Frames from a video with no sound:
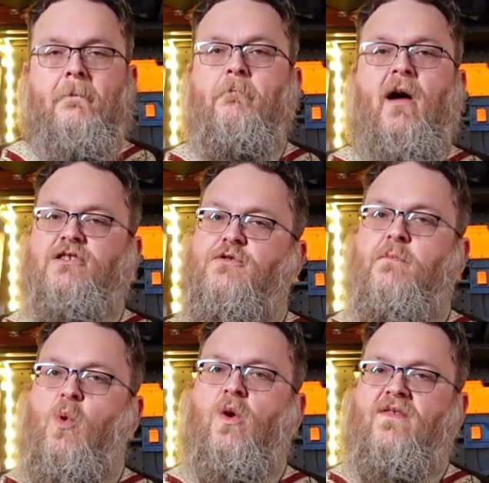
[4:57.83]
much
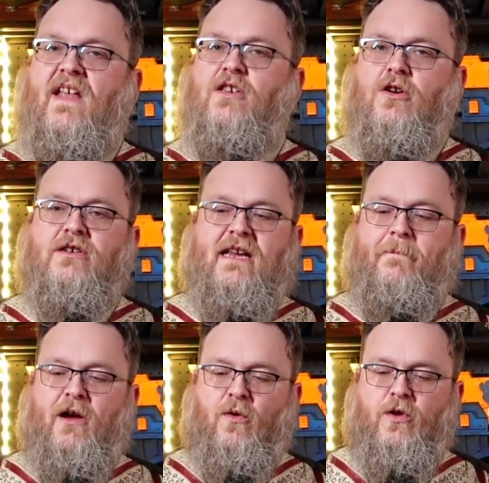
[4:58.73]
more than your typical